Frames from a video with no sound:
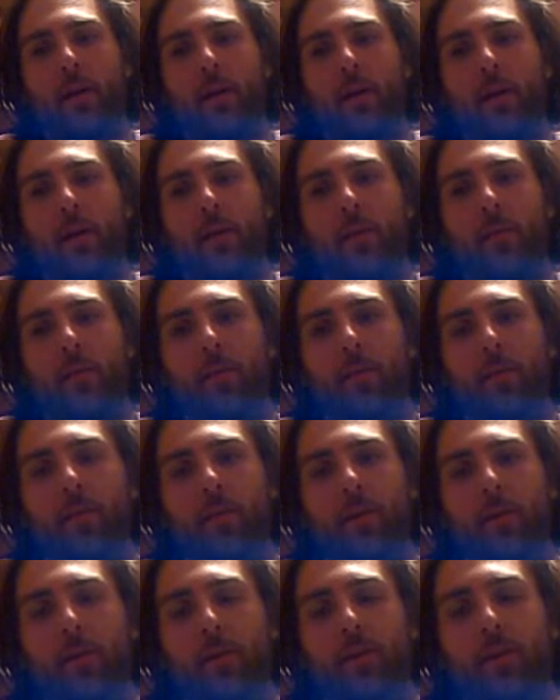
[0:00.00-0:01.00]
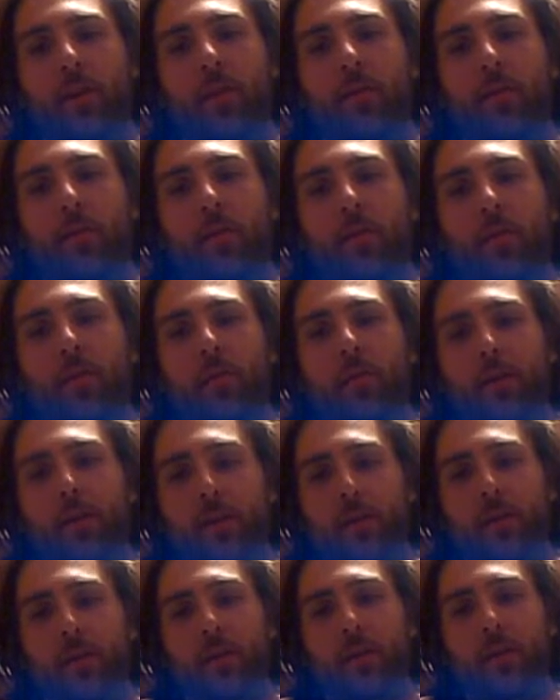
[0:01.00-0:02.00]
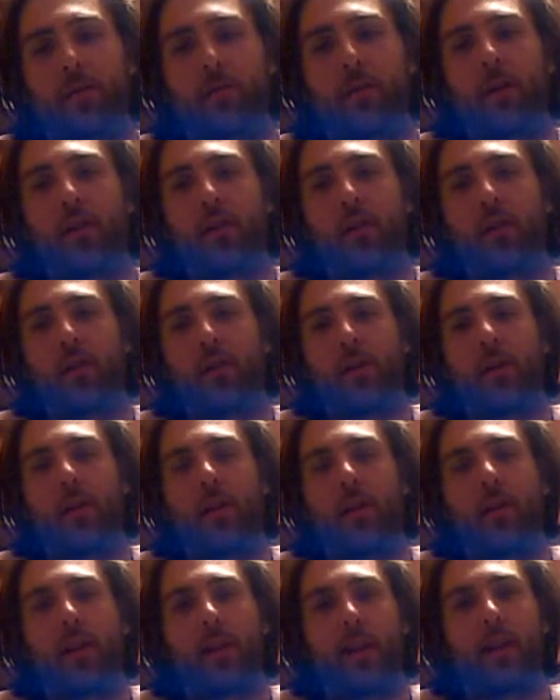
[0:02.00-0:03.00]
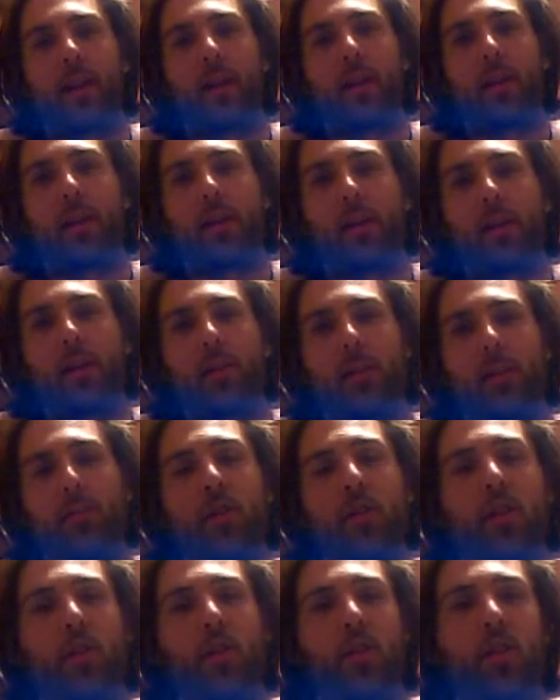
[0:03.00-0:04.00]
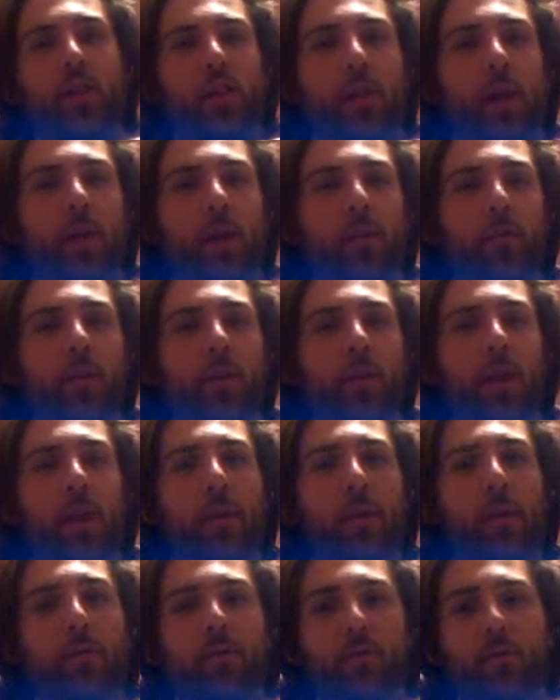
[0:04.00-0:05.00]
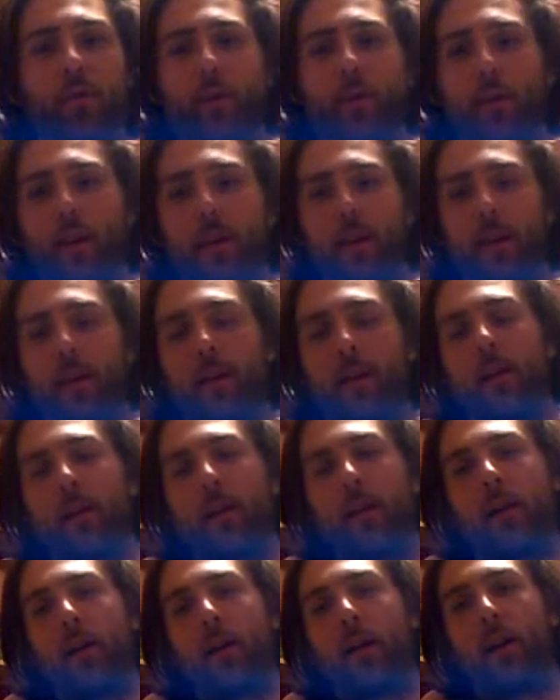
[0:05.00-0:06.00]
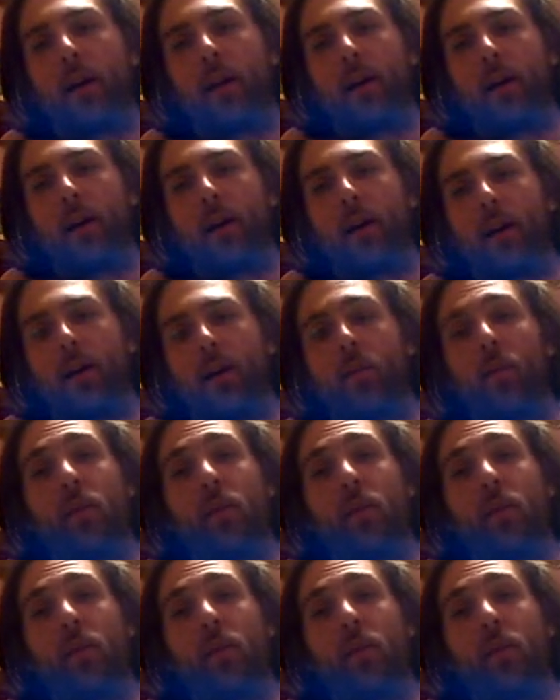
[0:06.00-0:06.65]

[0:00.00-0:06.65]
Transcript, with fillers: um, which can help support several of these projects and get the machine shop really up and rolling uh,